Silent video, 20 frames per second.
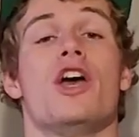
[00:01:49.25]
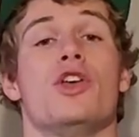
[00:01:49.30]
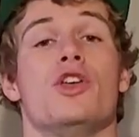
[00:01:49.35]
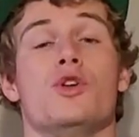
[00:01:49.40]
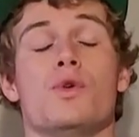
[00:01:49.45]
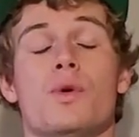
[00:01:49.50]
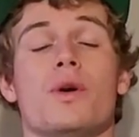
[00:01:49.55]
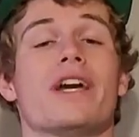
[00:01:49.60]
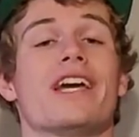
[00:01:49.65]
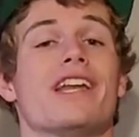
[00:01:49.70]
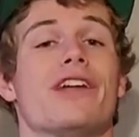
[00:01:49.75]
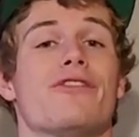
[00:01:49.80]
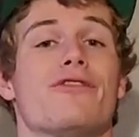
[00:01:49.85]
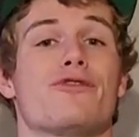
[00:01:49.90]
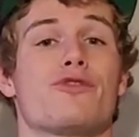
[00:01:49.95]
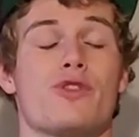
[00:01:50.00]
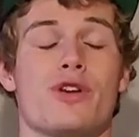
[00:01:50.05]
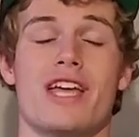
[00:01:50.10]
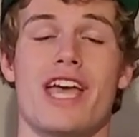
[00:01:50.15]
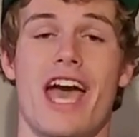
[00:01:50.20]
you will get a
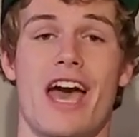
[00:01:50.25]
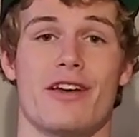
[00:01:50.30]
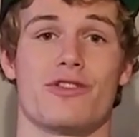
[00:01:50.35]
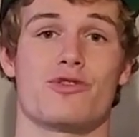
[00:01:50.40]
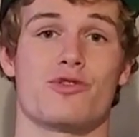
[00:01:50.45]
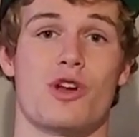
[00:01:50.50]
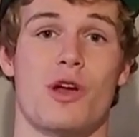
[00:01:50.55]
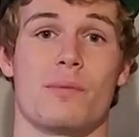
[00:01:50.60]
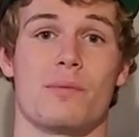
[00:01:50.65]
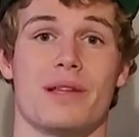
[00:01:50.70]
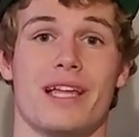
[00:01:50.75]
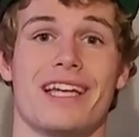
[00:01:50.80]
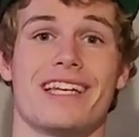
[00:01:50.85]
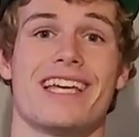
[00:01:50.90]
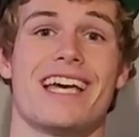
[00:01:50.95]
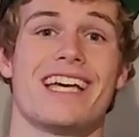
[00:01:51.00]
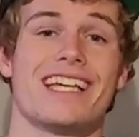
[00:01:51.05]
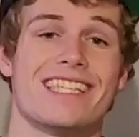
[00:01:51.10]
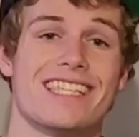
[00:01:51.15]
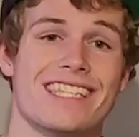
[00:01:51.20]
free astronaut blend
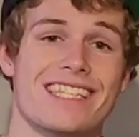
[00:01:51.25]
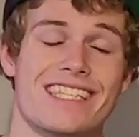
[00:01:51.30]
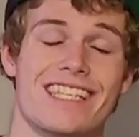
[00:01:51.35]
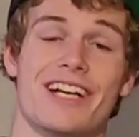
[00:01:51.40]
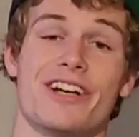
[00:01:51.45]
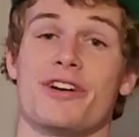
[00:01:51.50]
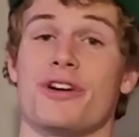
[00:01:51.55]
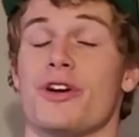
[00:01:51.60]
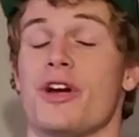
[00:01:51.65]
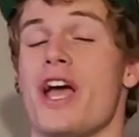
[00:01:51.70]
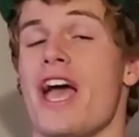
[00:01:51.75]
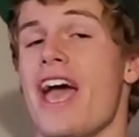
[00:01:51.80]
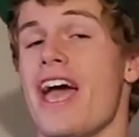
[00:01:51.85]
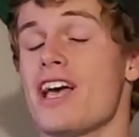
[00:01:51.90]
sticker.